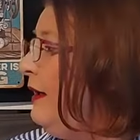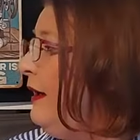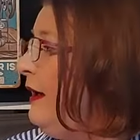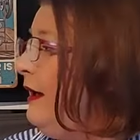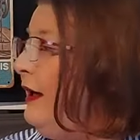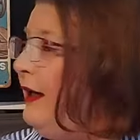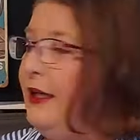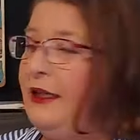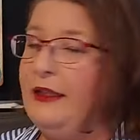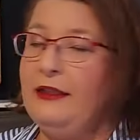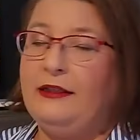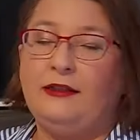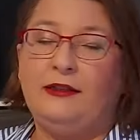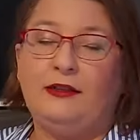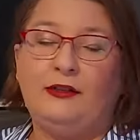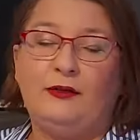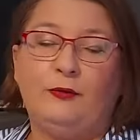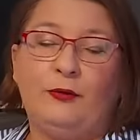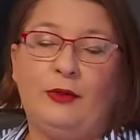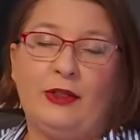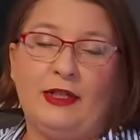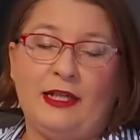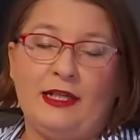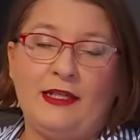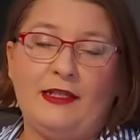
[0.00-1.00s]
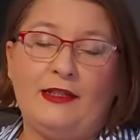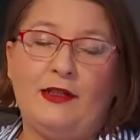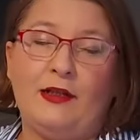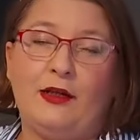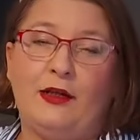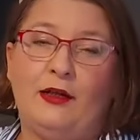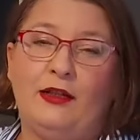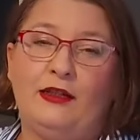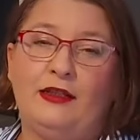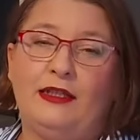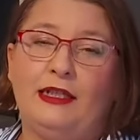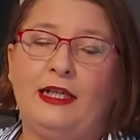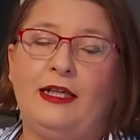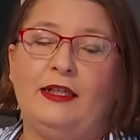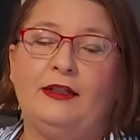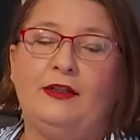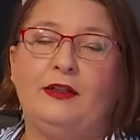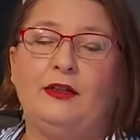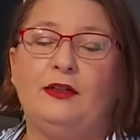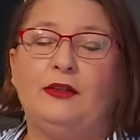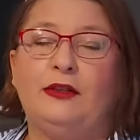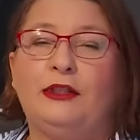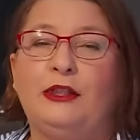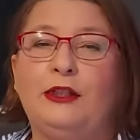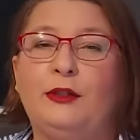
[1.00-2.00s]
I when I saw it, I
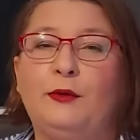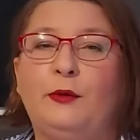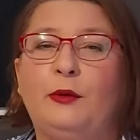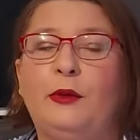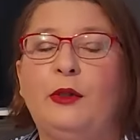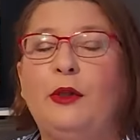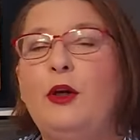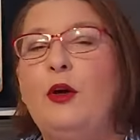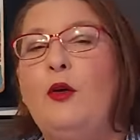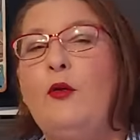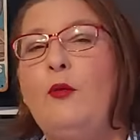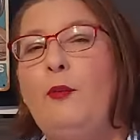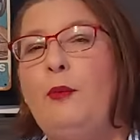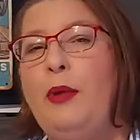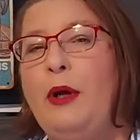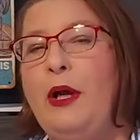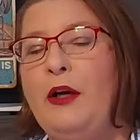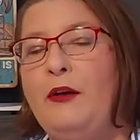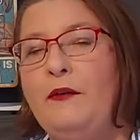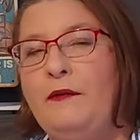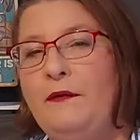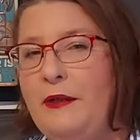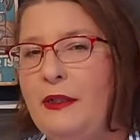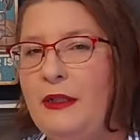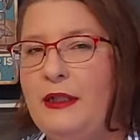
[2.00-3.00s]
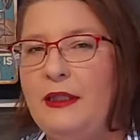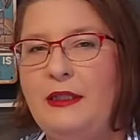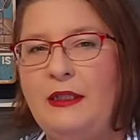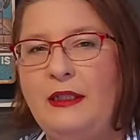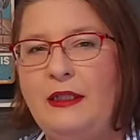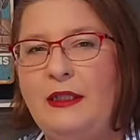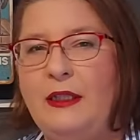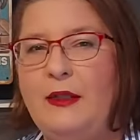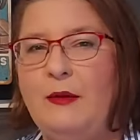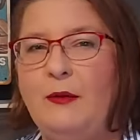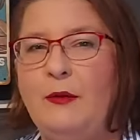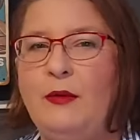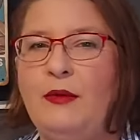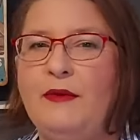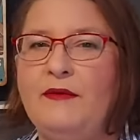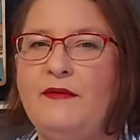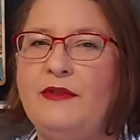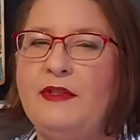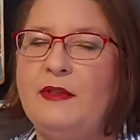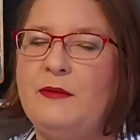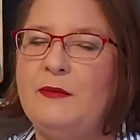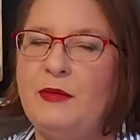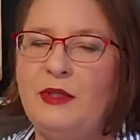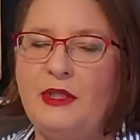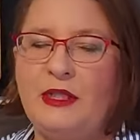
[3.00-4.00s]
thought it will go perfectly with the
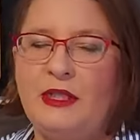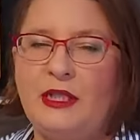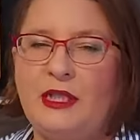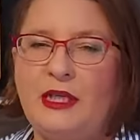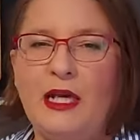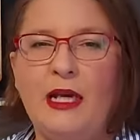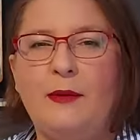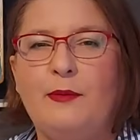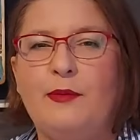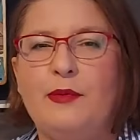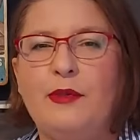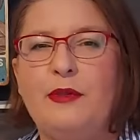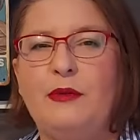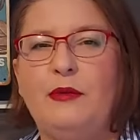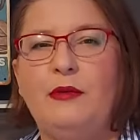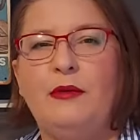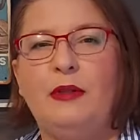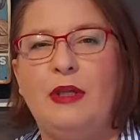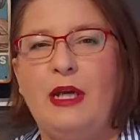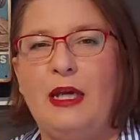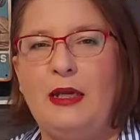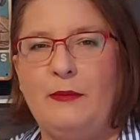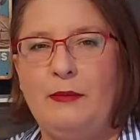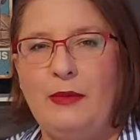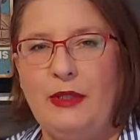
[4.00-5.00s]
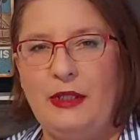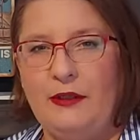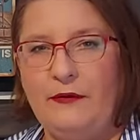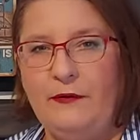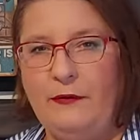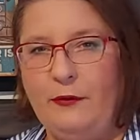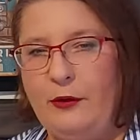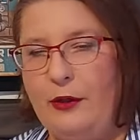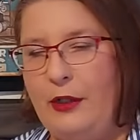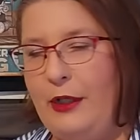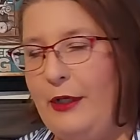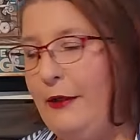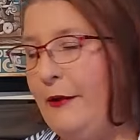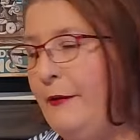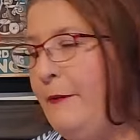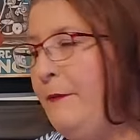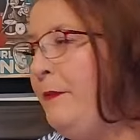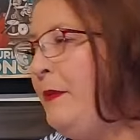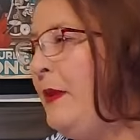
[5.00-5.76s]
mini capsule I made for her.